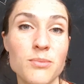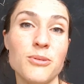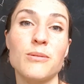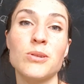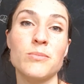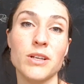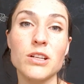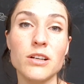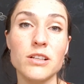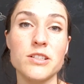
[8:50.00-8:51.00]
problem
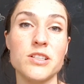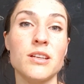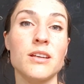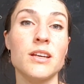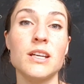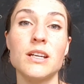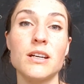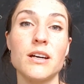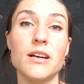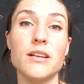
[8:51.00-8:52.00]
acknowledging
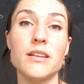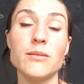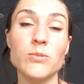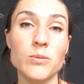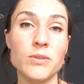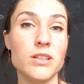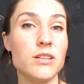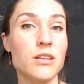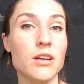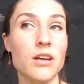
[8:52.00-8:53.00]
that
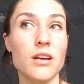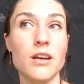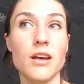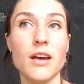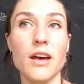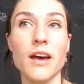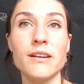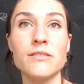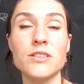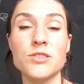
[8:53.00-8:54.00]
women
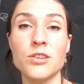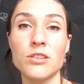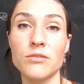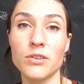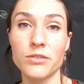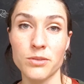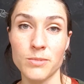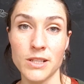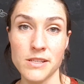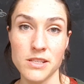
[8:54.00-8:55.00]
have a certain
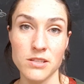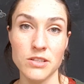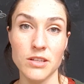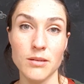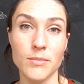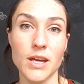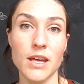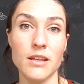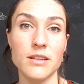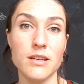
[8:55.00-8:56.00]
vulnerability to them
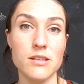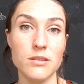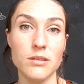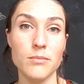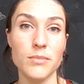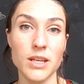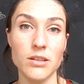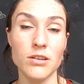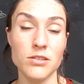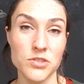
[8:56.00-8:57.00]
and that men
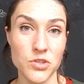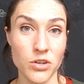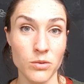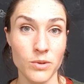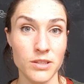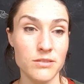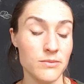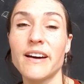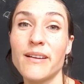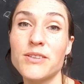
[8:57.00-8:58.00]
are the strong ones.
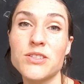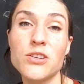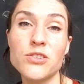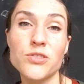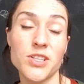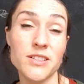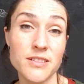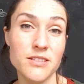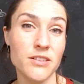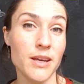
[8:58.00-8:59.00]
However, social
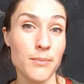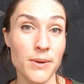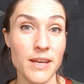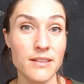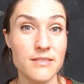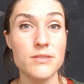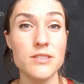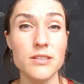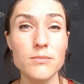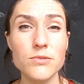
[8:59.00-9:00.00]
justice campaigns
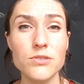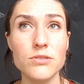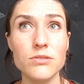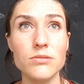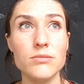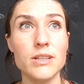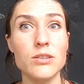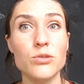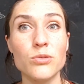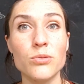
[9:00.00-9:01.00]
seem to
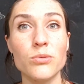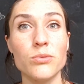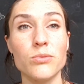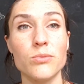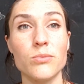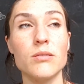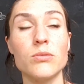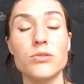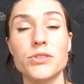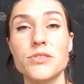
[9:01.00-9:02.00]
ignore
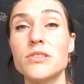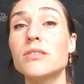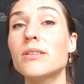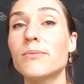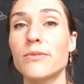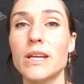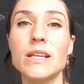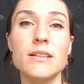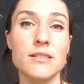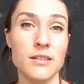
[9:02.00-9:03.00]
or
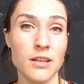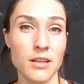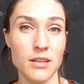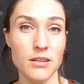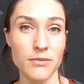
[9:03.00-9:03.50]
circumvent the